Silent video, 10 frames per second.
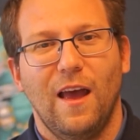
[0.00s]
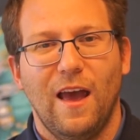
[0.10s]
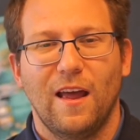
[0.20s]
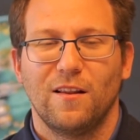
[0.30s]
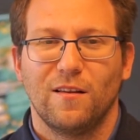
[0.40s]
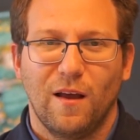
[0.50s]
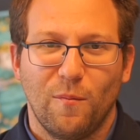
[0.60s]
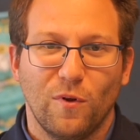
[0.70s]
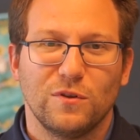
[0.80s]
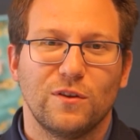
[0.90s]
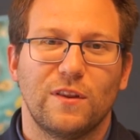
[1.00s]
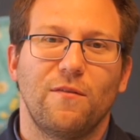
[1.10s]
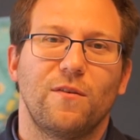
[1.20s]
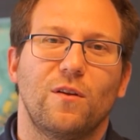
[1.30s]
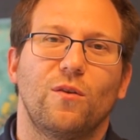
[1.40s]
And I'm also
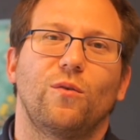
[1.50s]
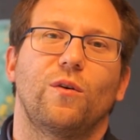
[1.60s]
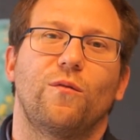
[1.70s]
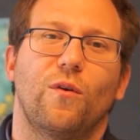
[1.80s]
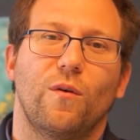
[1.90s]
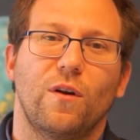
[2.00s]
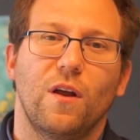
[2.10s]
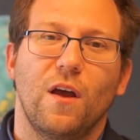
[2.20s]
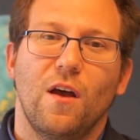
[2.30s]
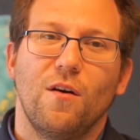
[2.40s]
definitely looking forward